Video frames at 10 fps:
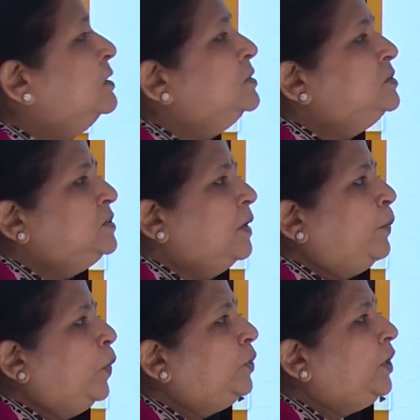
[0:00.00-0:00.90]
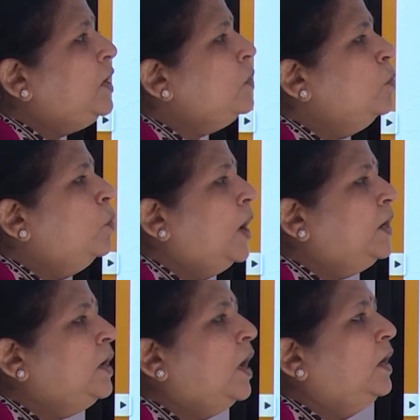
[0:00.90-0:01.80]
supporting
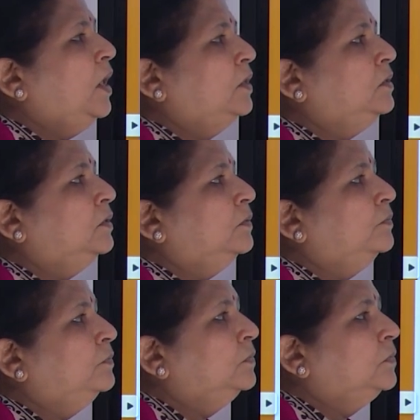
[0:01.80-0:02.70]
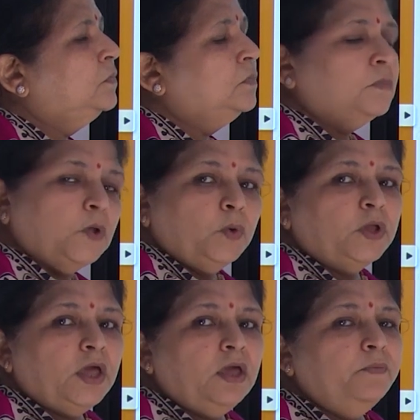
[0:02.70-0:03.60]
one another.
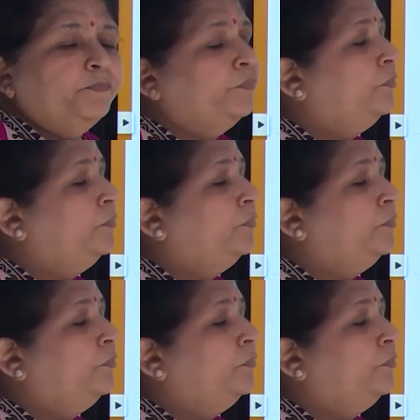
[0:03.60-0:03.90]
Okay.